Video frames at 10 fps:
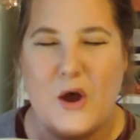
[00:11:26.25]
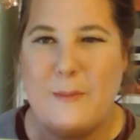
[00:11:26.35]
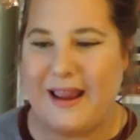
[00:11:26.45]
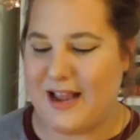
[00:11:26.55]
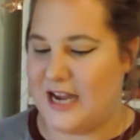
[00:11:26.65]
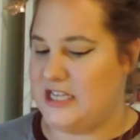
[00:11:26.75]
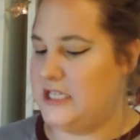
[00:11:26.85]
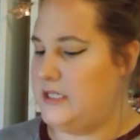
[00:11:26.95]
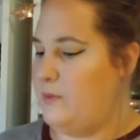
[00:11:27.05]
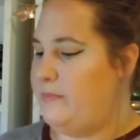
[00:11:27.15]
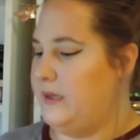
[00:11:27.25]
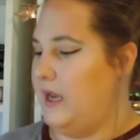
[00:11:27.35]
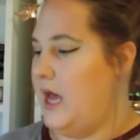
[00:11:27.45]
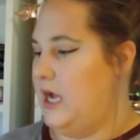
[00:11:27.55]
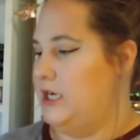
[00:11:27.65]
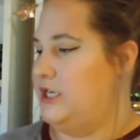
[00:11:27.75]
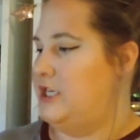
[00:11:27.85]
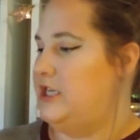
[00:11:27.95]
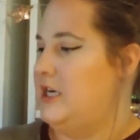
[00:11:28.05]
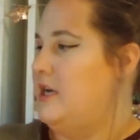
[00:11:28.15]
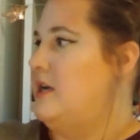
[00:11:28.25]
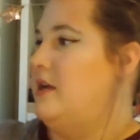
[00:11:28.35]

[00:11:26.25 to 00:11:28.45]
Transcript: Oh my gosh, it's so plush.